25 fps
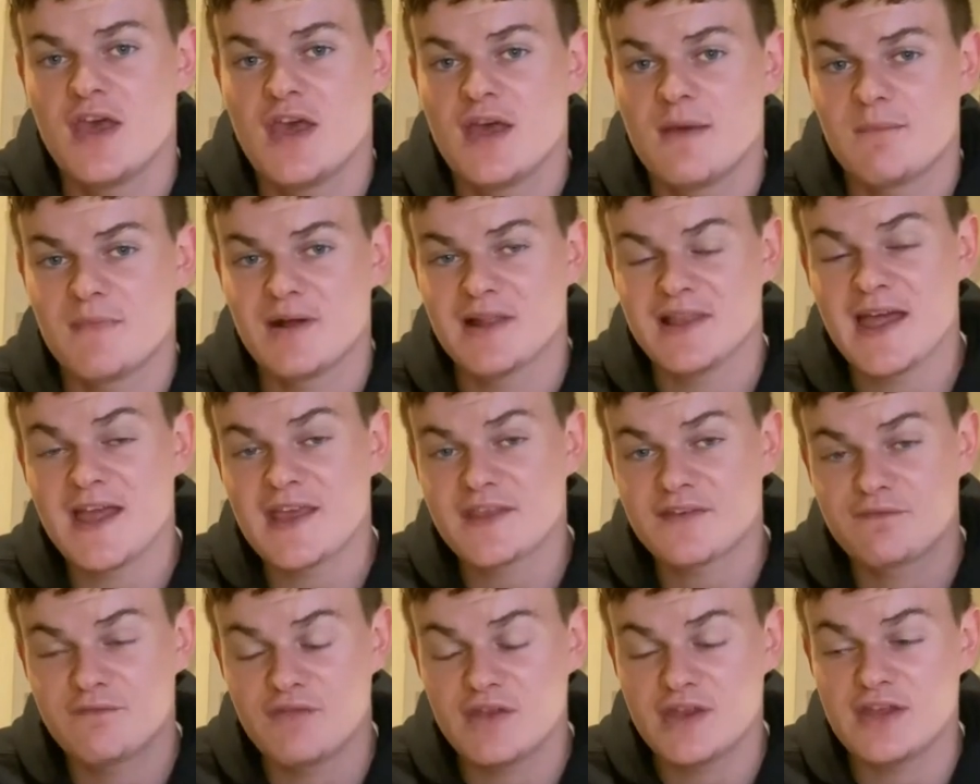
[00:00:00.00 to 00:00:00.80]
My
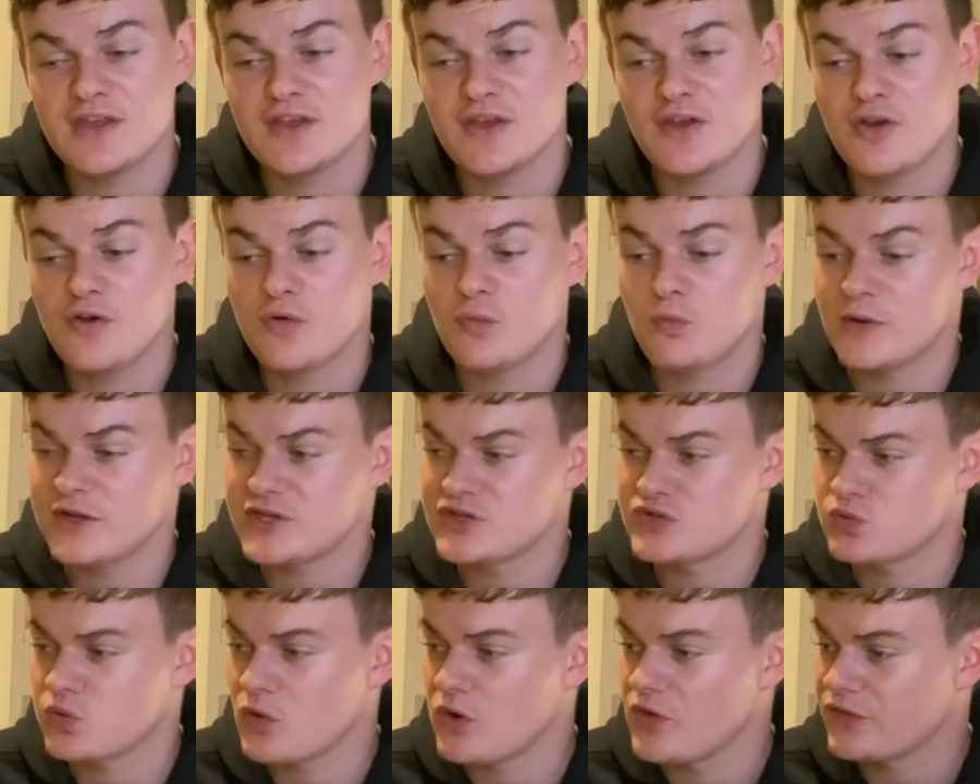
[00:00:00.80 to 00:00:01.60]
last video,
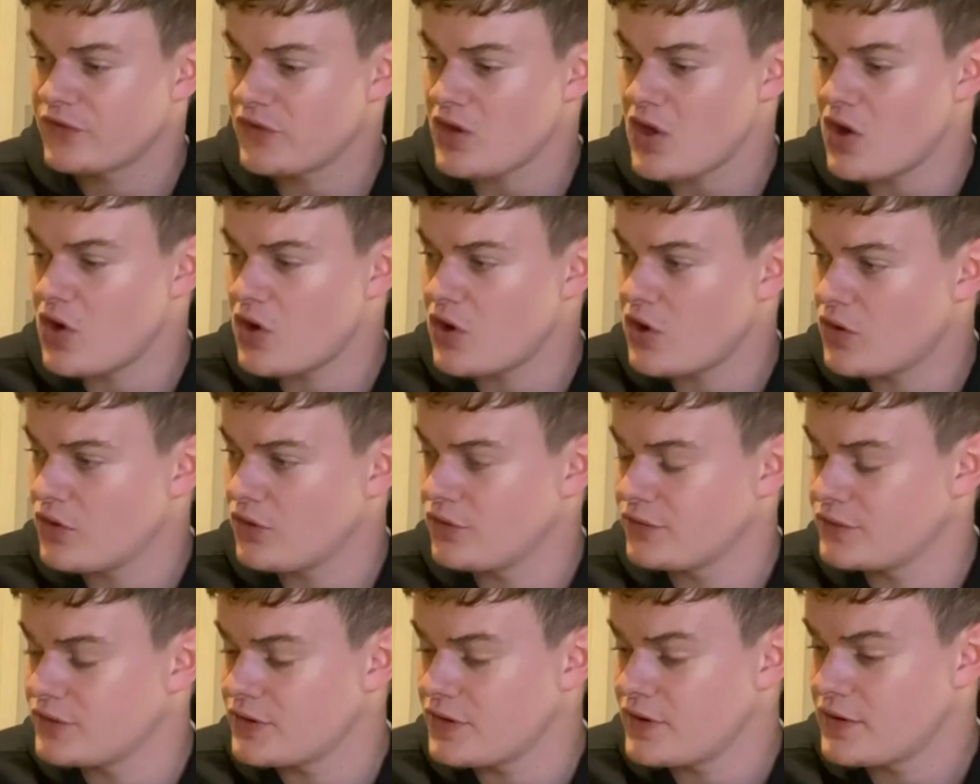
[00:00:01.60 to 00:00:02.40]
which was
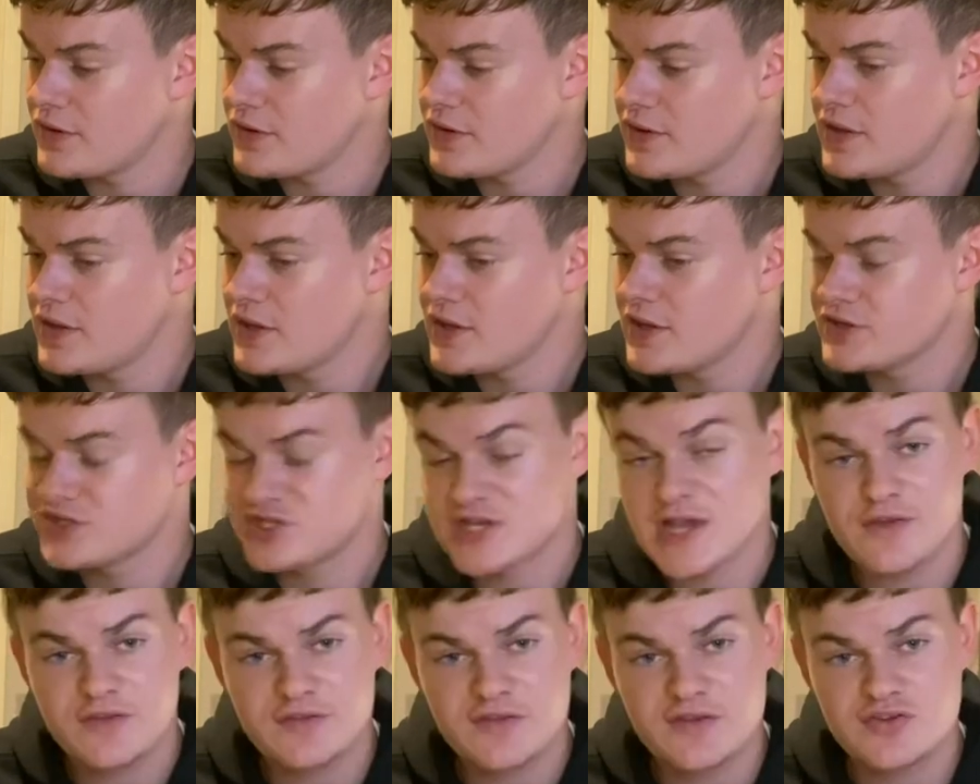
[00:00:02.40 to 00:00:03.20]
on
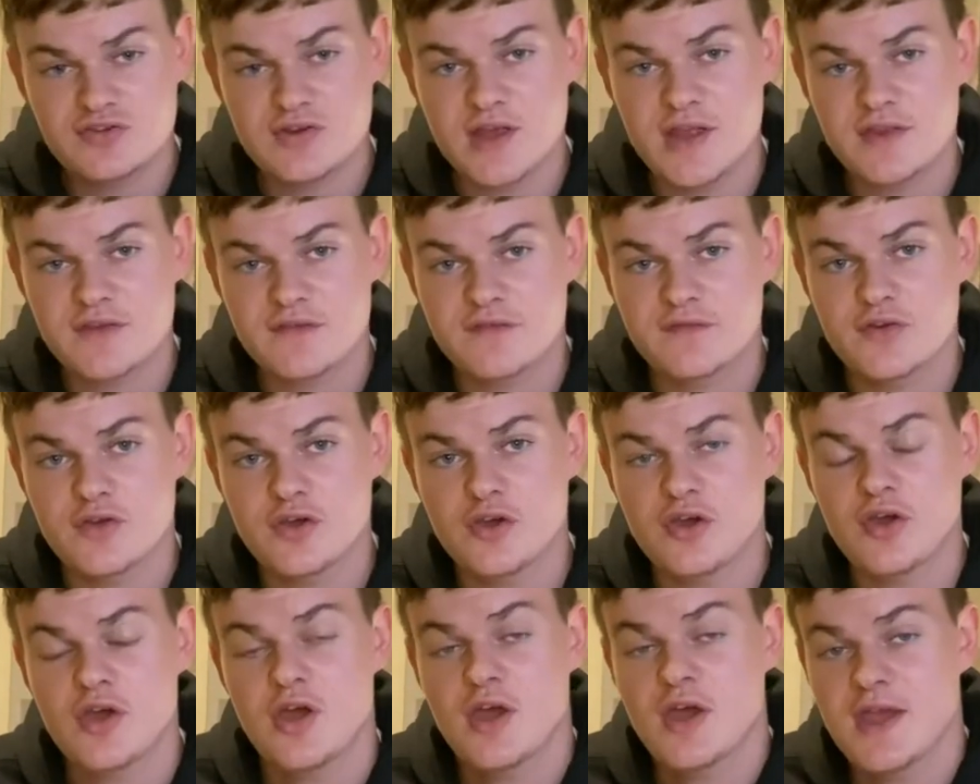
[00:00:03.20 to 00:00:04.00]
Chelsea
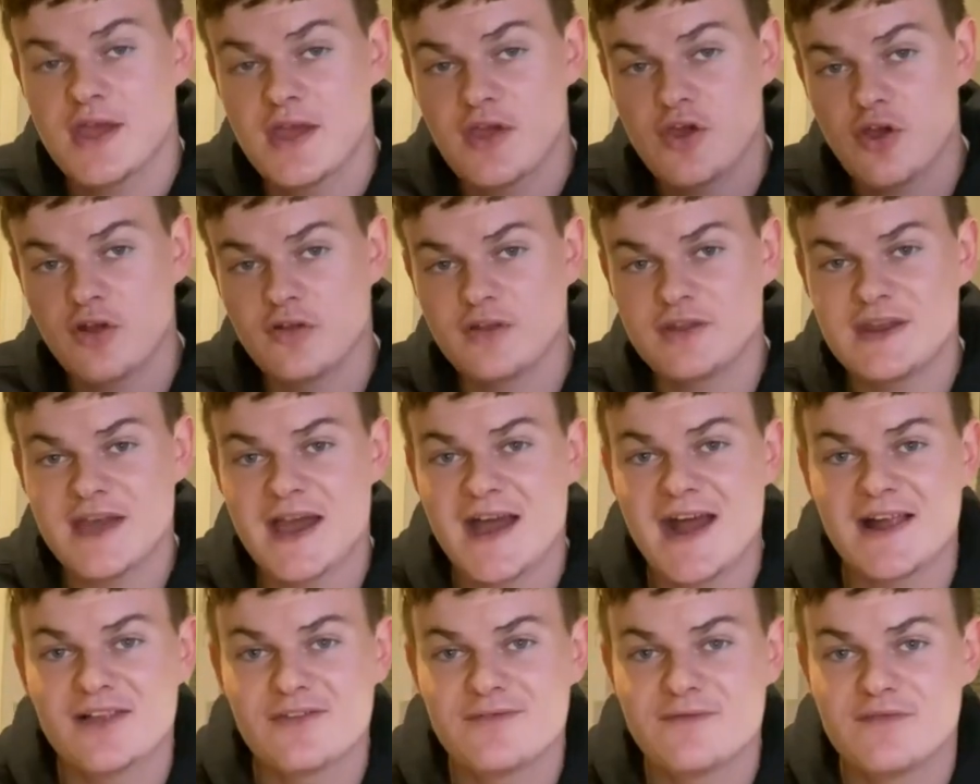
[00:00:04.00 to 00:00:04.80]
transfer, Erling
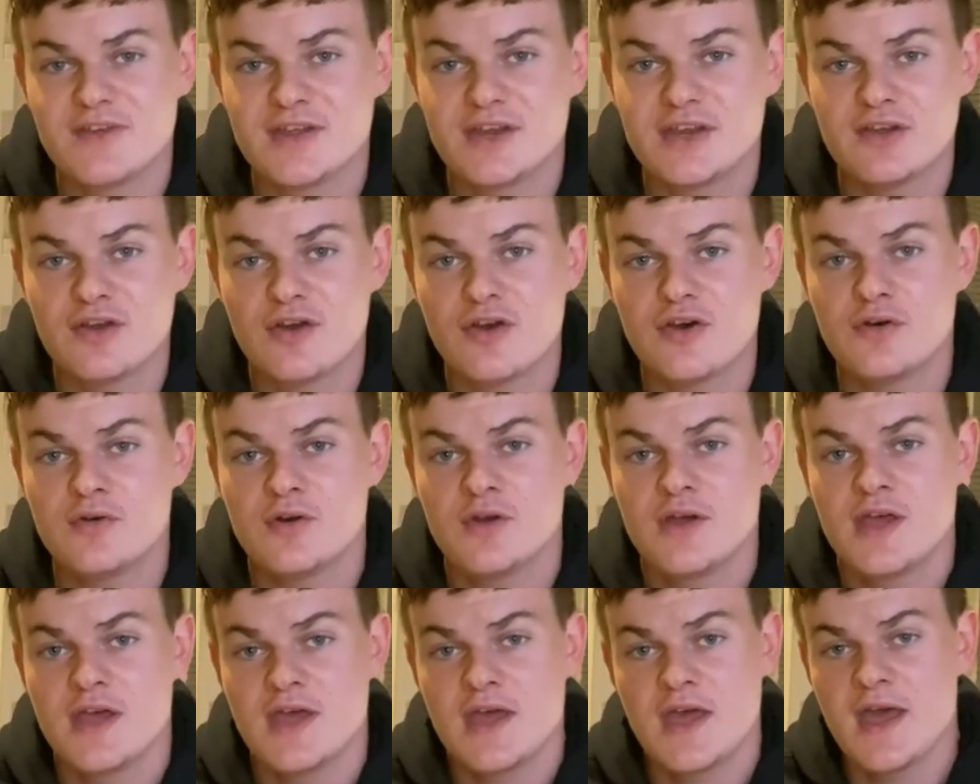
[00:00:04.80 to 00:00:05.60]
Haaland video,
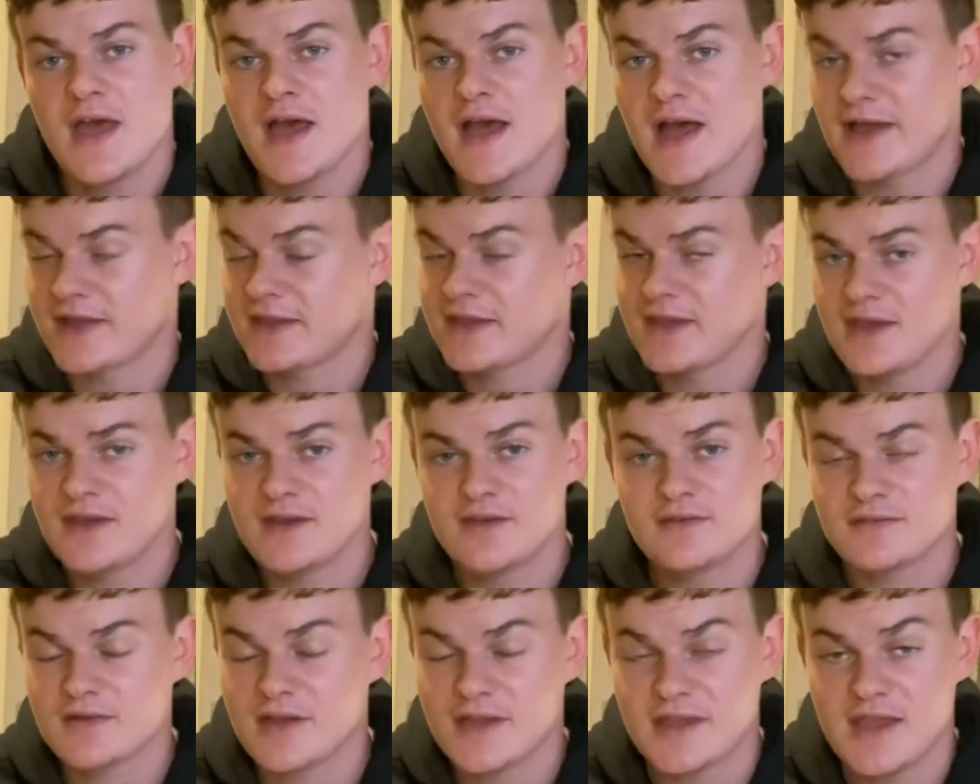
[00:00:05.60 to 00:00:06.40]

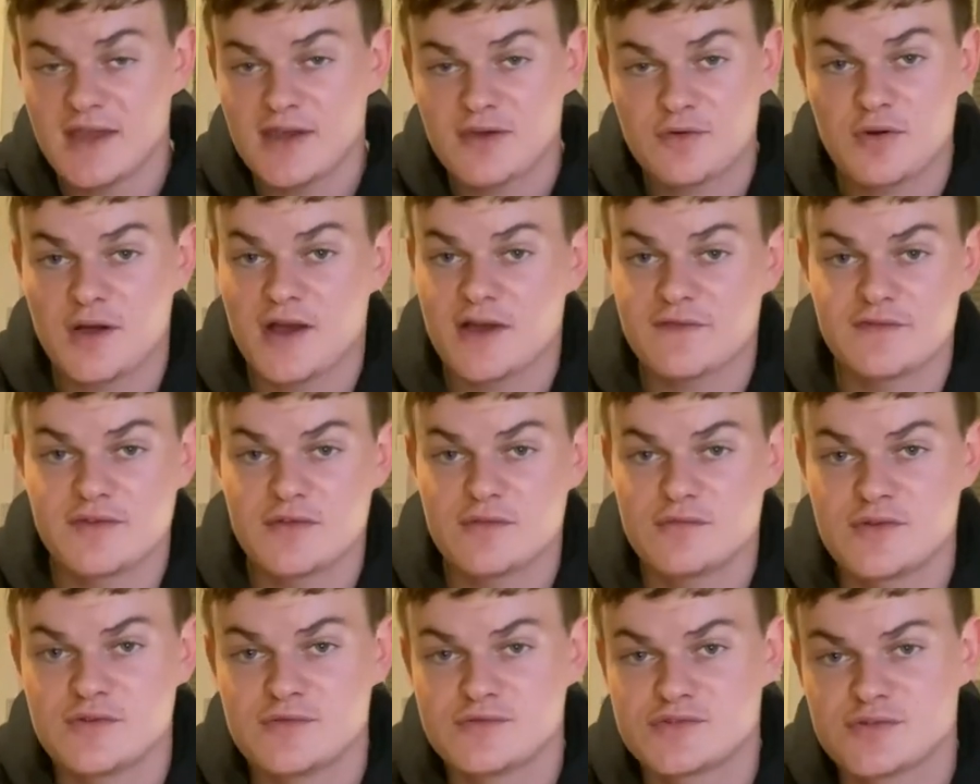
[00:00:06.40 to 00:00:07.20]
again, quite a few
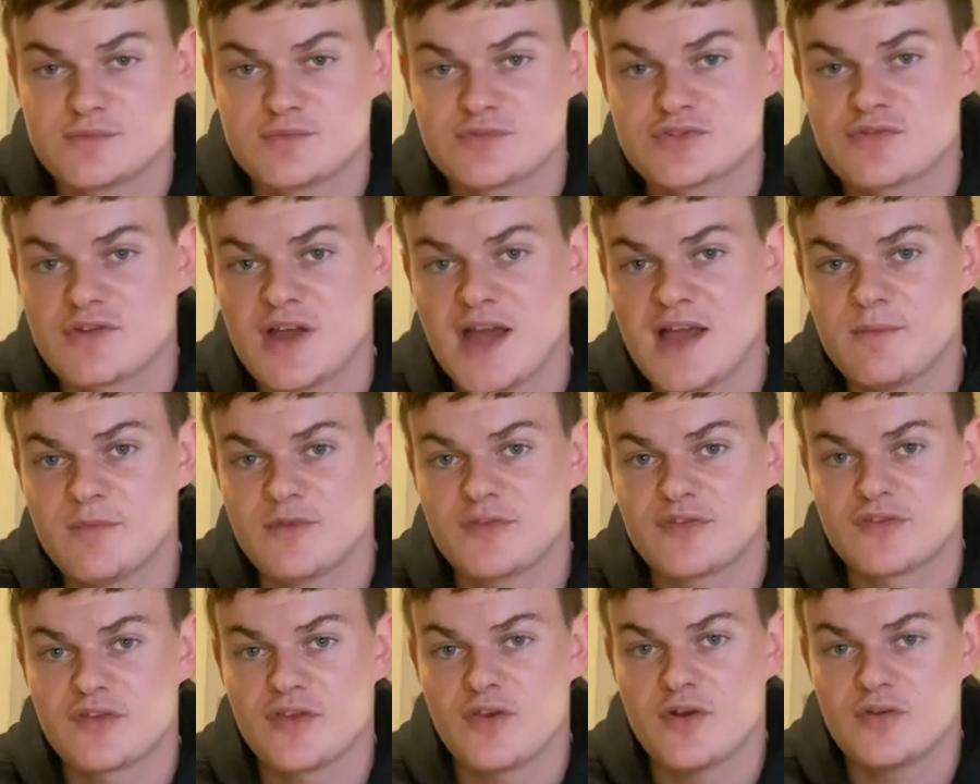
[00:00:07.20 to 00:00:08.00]
new
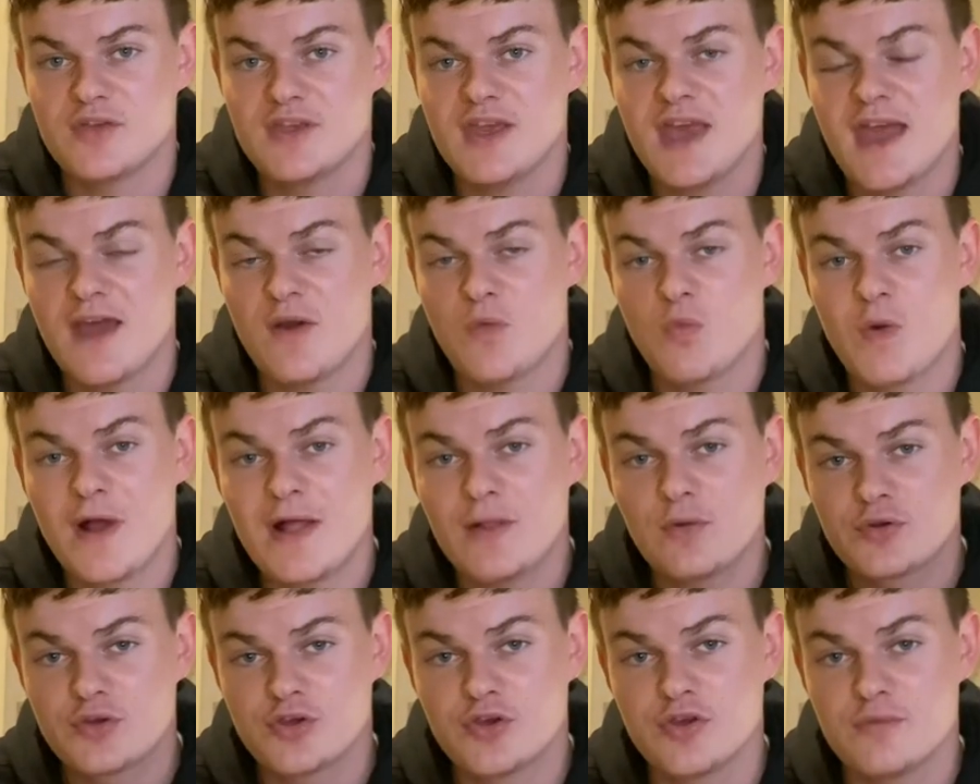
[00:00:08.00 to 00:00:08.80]
subscribers. So yeah,
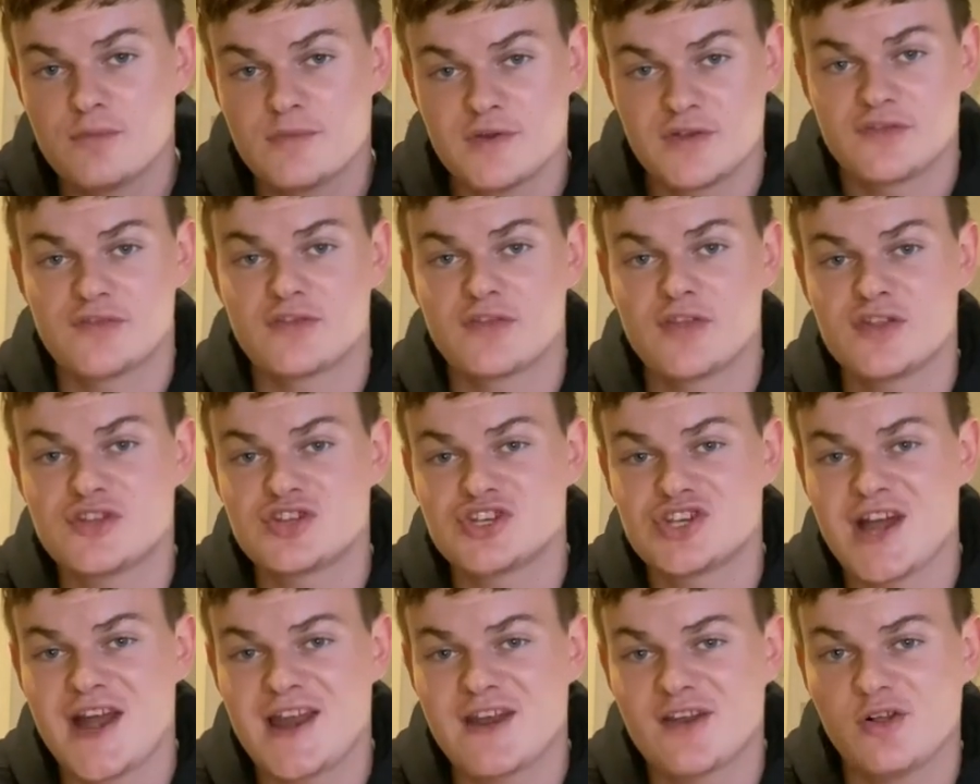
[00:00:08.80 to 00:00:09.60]
welcome to the
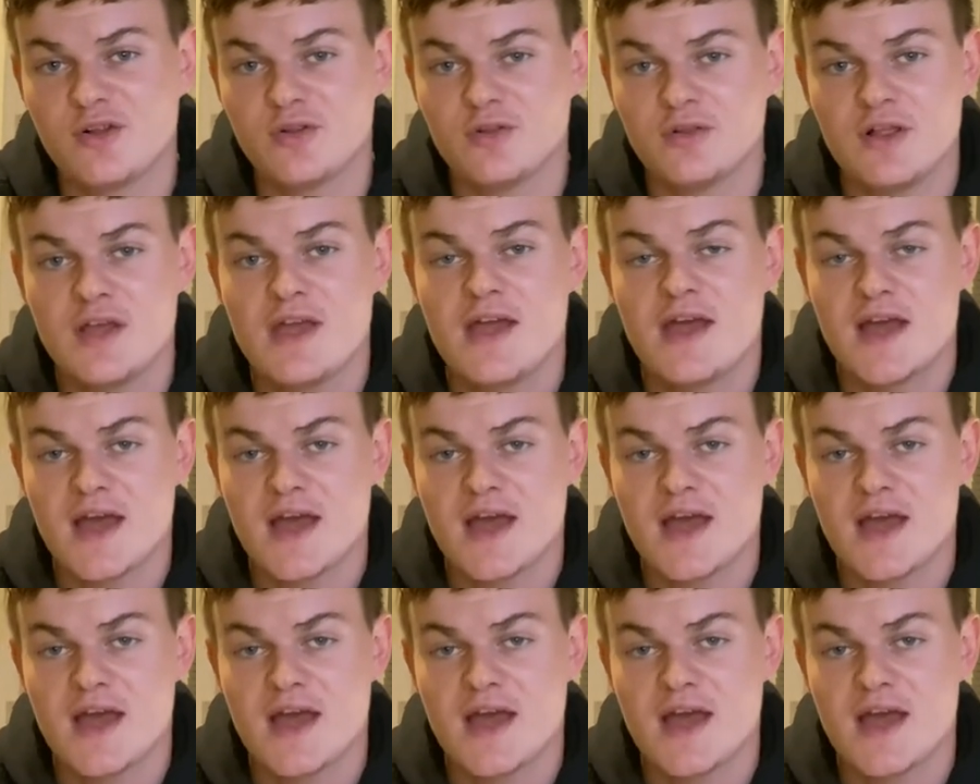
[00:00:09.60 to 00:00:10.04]
channel.